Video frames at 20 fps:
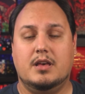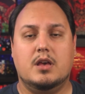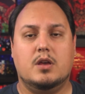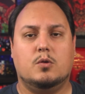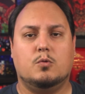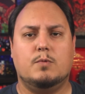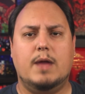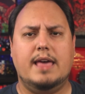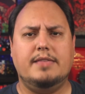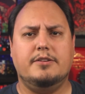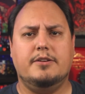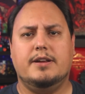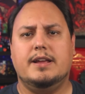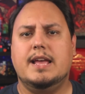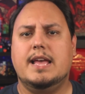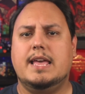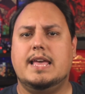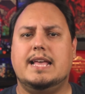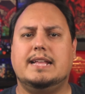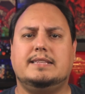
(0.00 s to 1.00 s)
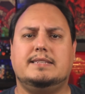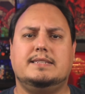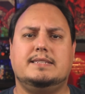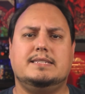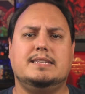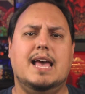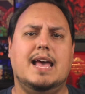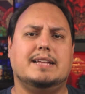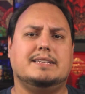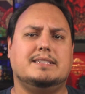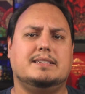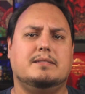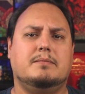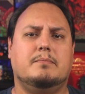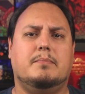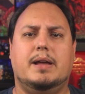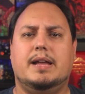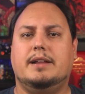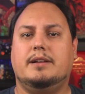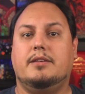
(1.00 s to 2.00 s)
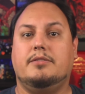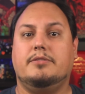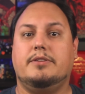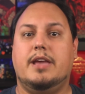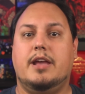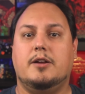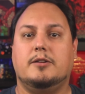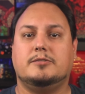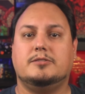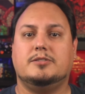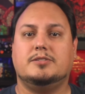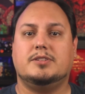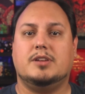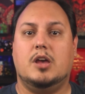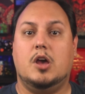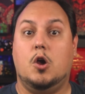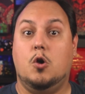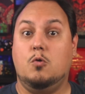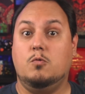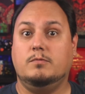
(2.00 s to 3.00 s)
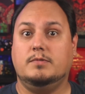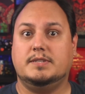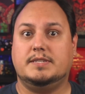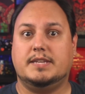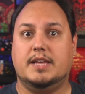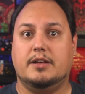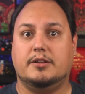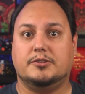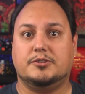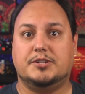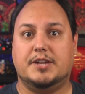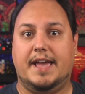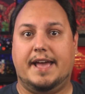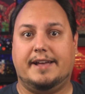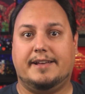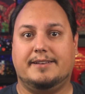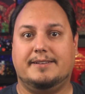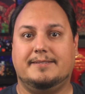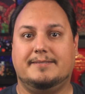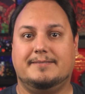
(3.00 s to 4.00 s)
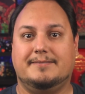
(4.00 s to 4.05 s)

Rather, it's set by another character's own skill check.